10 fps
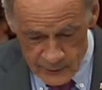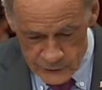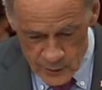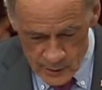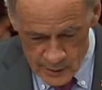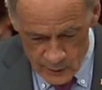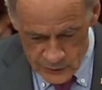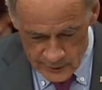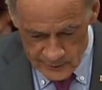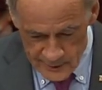So in
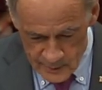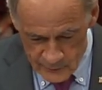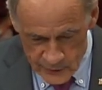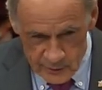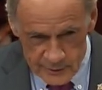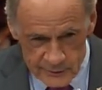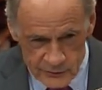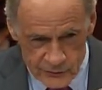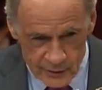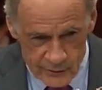closing, for yielding to
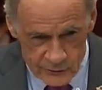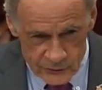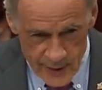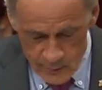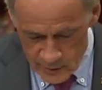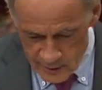Senator Stabenow,